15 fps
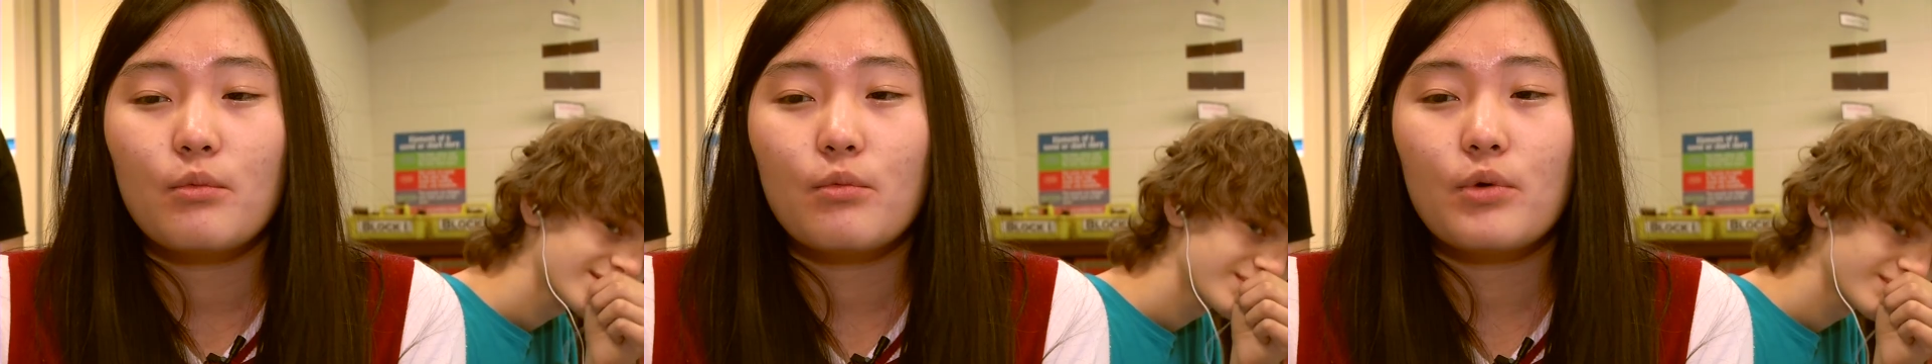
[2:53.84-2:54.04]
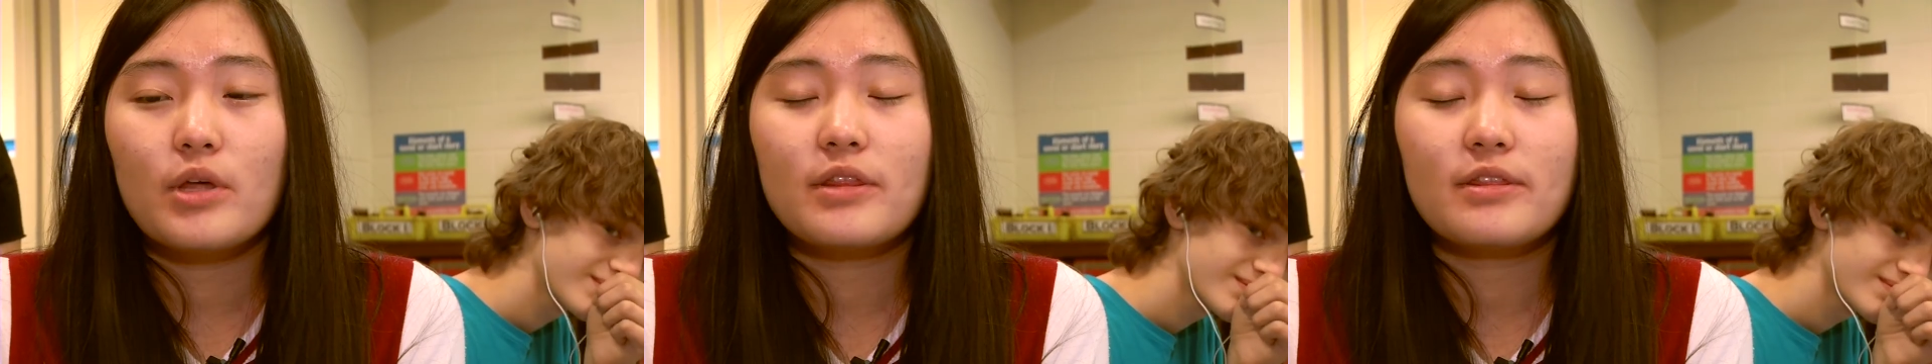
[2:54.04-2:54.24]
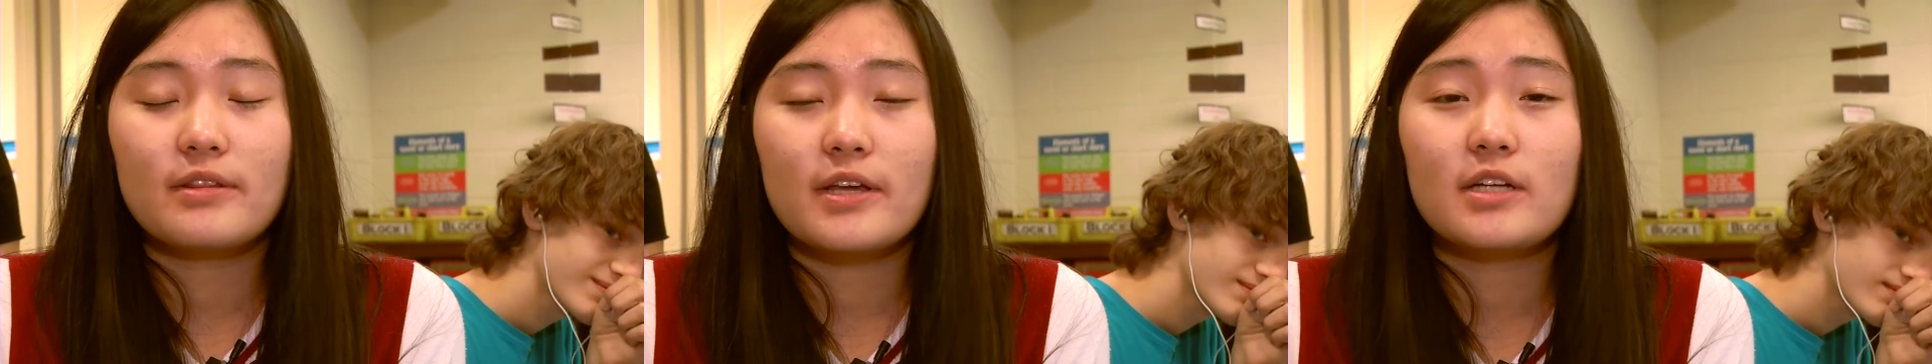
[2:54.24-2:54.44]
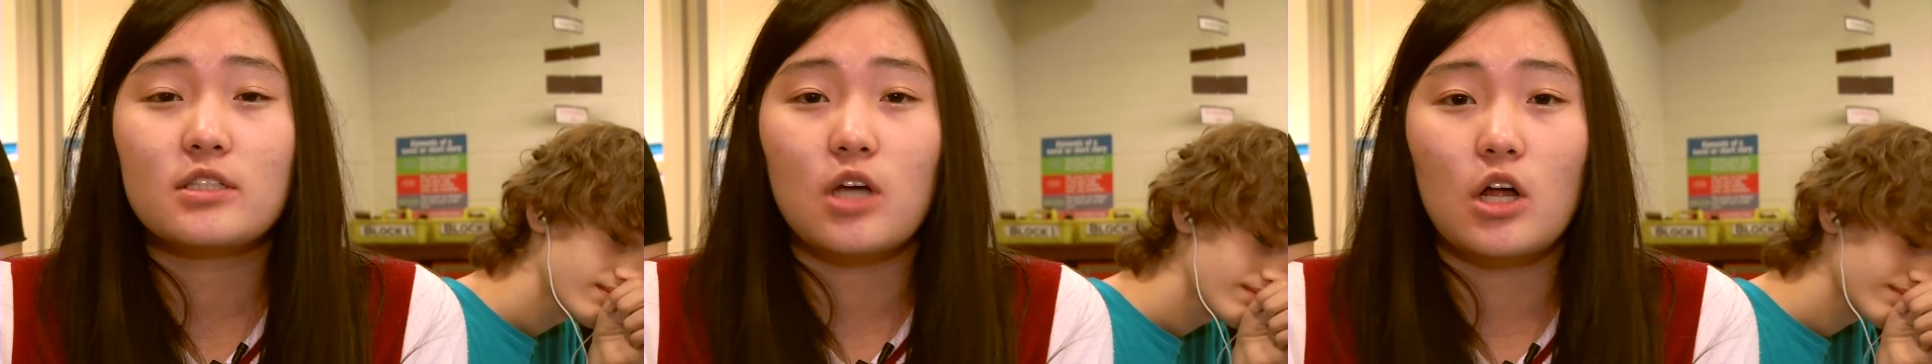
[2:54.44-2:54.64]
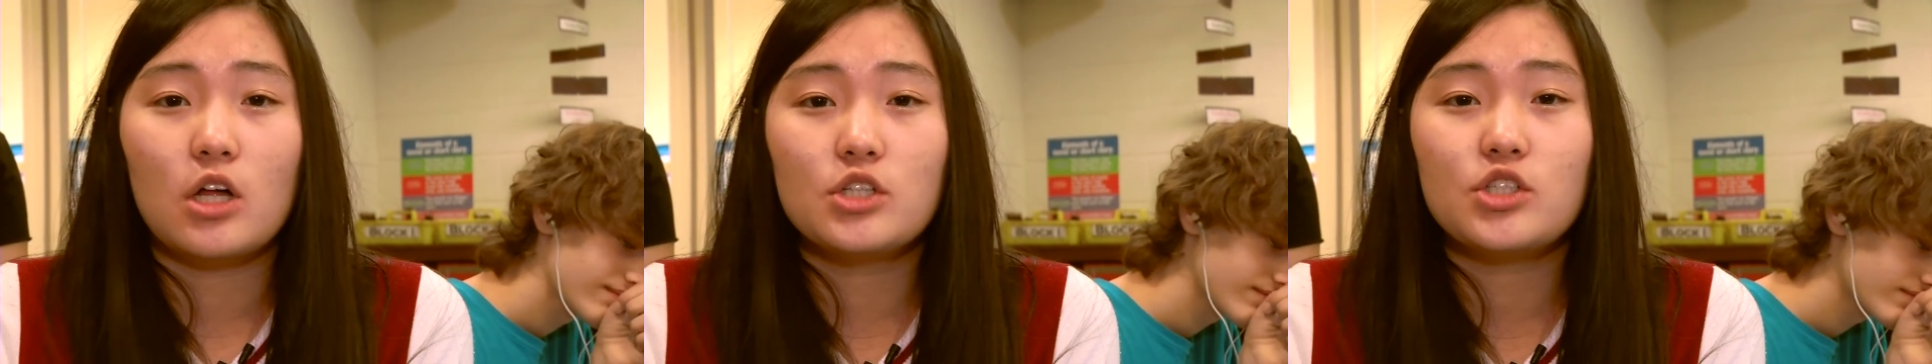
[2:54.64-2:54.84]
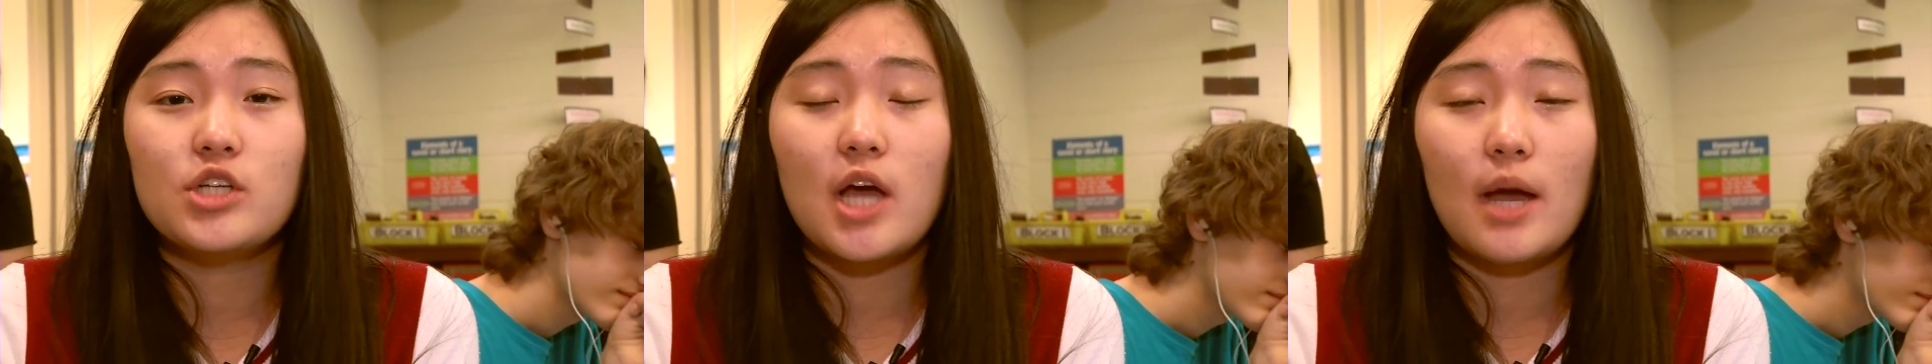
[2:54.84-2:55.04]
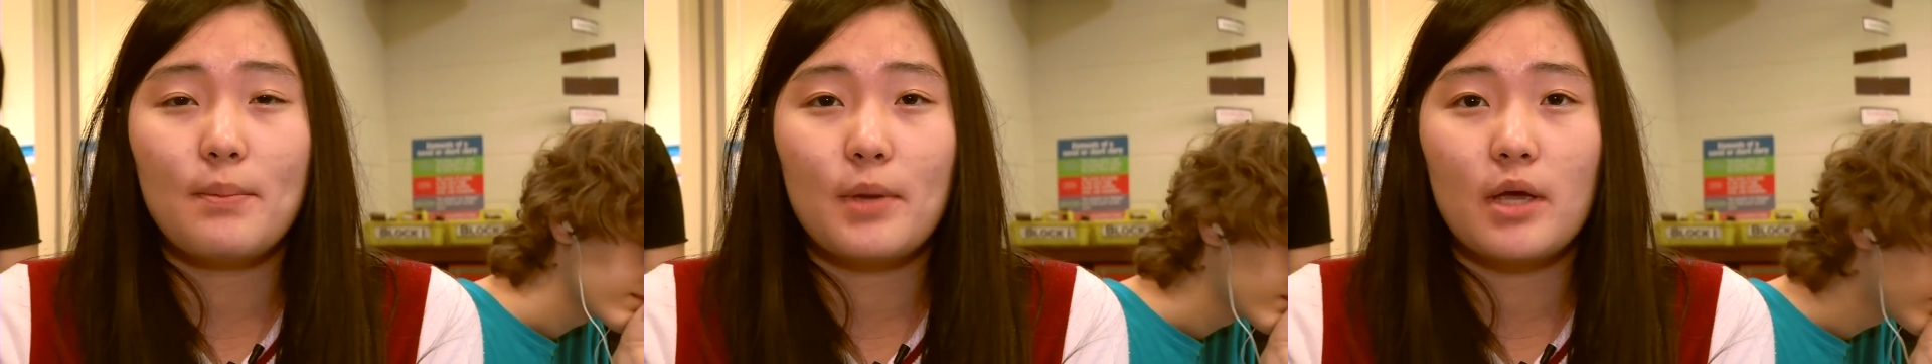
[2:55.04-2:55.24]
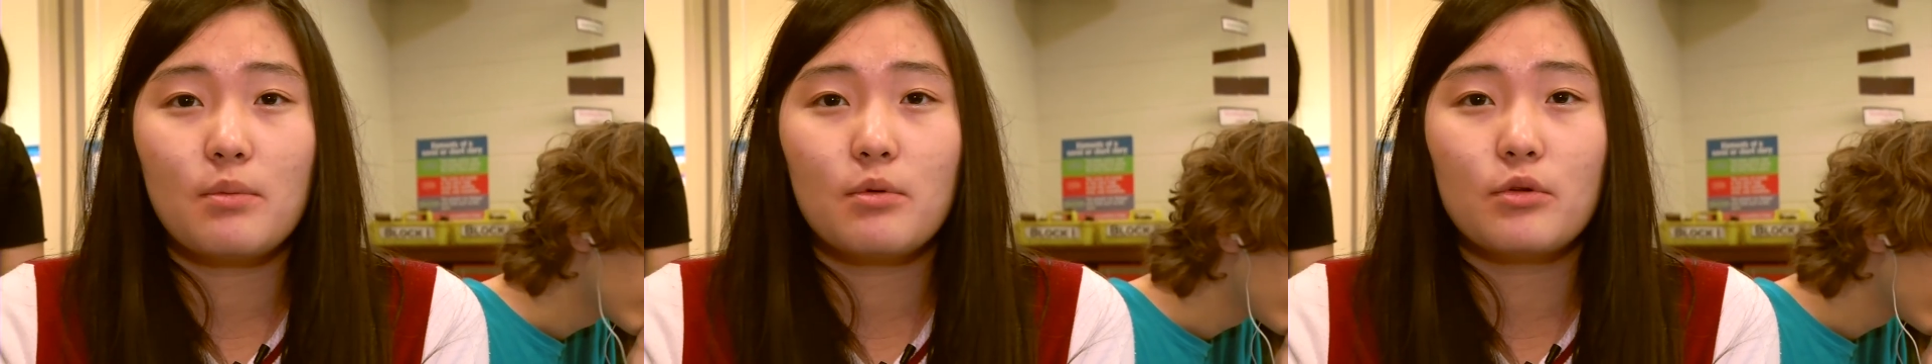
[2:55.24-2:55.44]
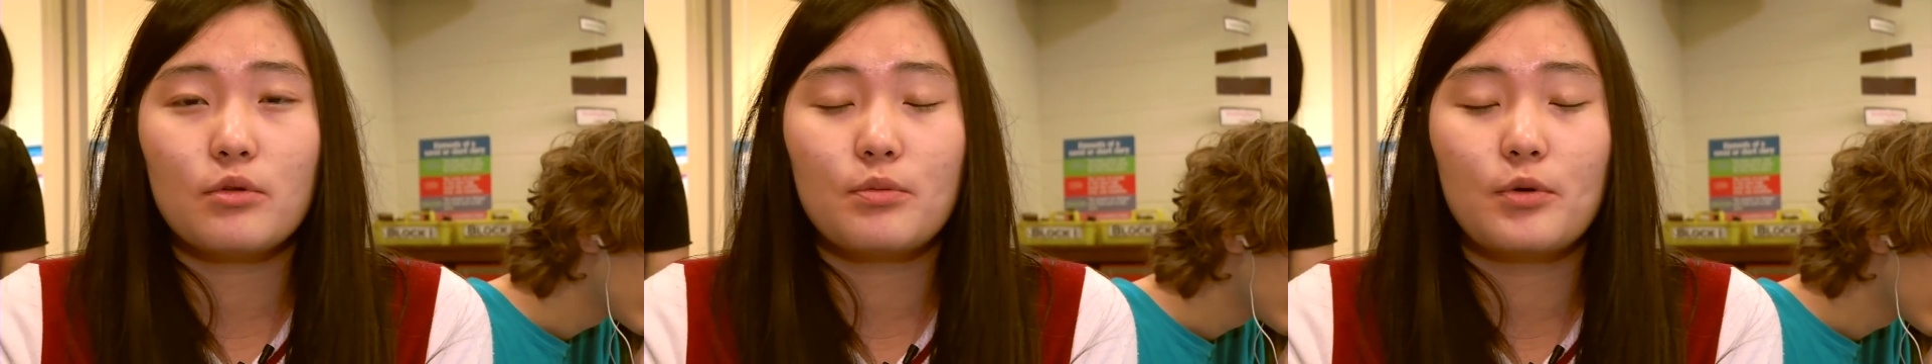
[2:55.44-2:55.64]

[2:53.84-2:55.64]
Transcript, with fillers: With technology, I'm able to